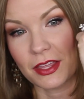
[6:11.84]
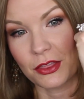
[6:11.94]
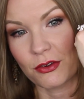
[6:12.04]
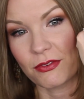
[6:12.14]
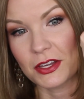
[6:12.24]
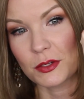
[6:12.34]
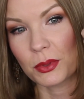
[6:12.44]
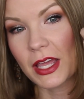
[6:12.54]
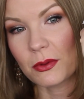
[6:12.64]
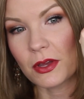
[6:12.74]
I think they're fun to
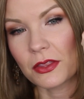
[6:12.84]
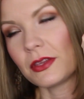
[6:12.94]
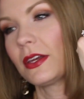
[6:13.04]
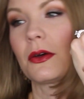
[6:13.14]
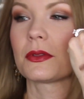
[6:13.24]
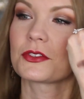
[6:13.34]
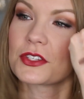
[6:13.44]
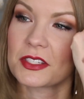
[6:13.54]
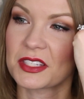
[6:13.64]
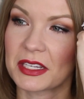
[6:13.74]
play with, you know,
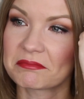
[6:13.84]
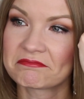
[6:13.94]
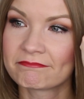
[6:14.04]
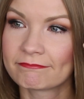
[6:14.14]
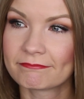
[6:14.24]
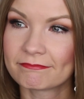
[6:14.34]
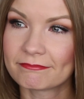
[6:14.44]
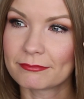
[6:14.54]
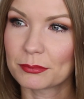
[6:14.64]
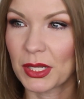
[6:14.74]
it's just like
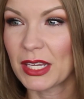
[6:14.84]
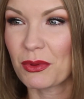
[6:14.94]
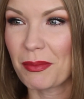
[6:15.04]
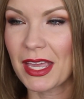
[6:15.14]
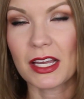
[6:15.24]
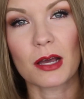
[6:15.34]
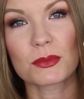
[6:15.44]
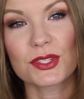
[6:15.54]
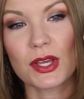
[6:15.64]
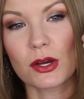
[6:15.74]
playing with makeup.
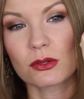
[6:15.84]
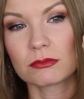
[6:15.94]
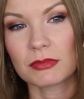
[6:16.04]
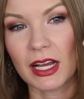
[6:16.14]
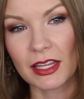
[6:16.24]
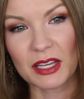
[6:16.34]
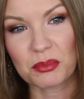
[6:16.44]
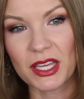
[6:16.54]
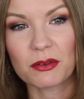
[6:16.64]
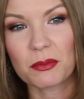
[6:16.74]
So I
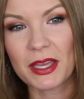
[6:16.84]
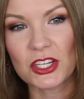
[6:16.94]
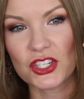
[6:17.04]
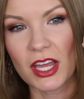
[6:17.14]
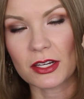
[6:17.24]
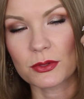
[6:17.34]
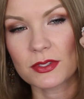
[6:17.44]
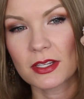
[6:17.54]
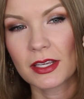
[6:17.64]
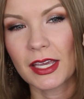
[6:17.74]
like playing with baked
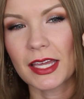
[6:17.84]
shadows.